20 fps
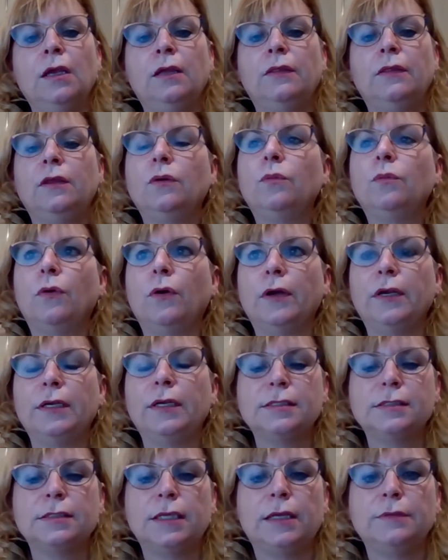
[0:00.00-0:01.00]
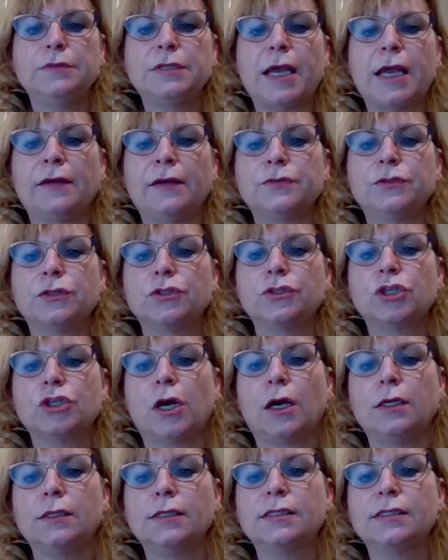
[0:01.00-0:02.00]
The award is named after
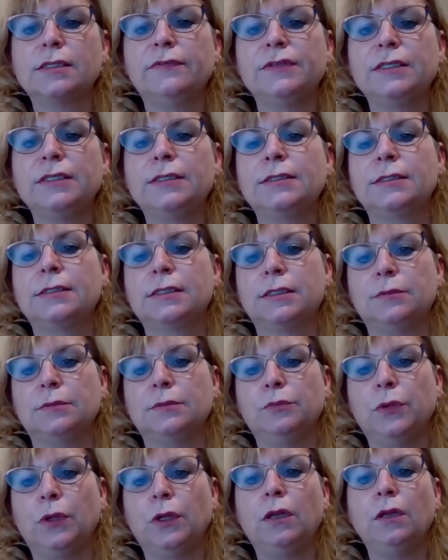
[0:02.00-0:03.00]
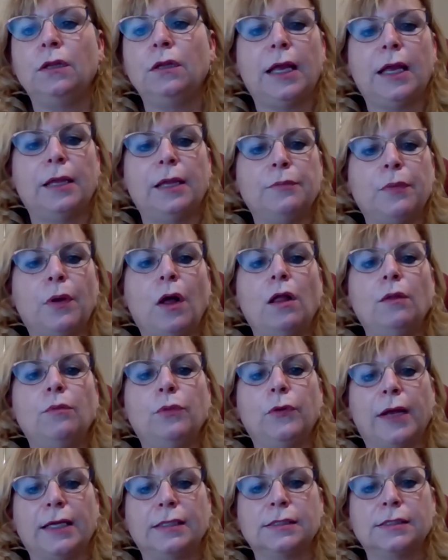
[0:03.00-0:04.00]
Charles Livingston Bull and Paul
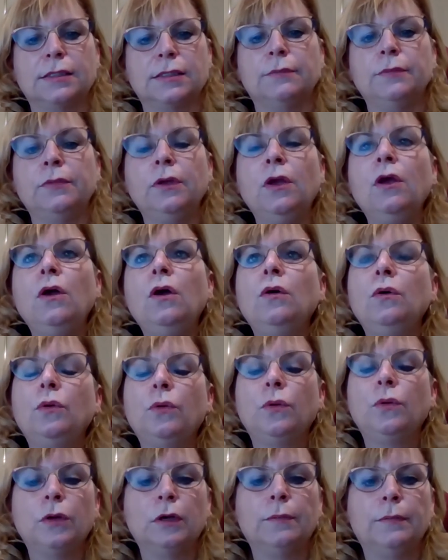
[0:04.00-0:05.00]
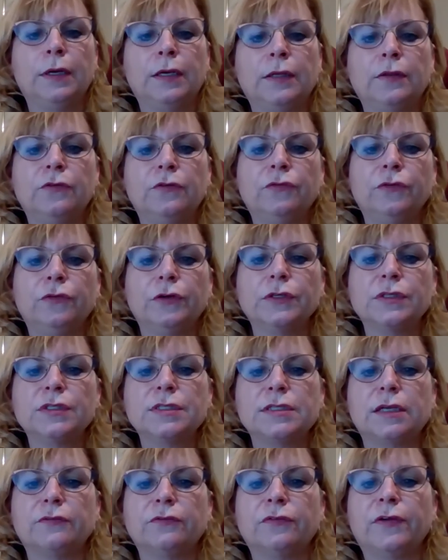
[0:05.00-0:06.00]
Bransom, who were among the
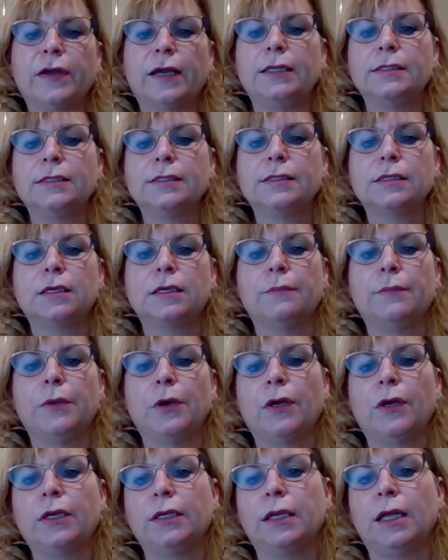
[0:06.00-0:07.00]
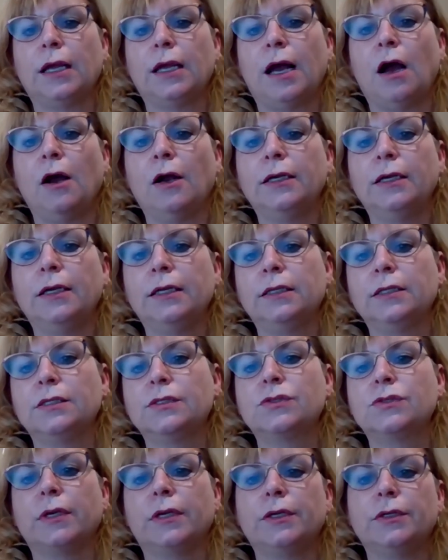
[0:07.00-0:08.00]
first and finest American art
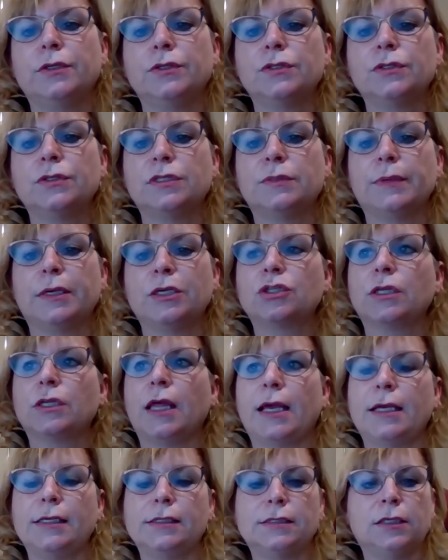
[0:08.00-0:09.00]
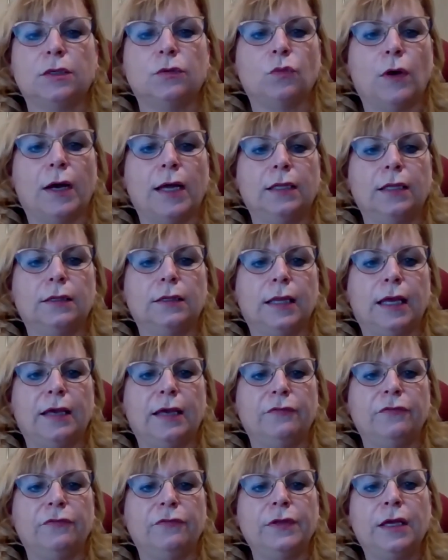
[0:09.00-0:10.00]
illustrators to specialize in
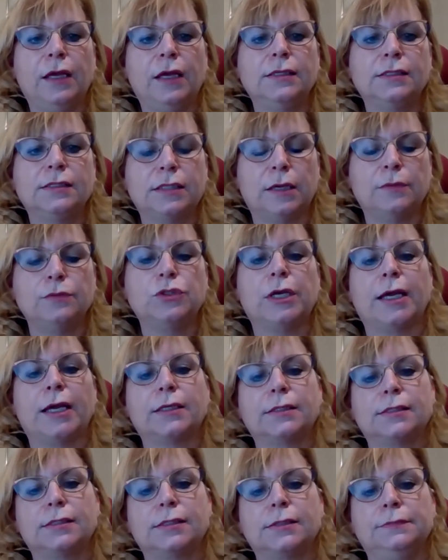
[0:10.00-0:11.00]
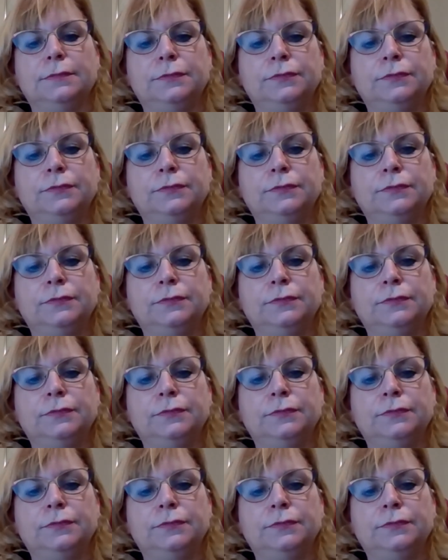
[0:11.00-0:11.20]
wildlife subjects.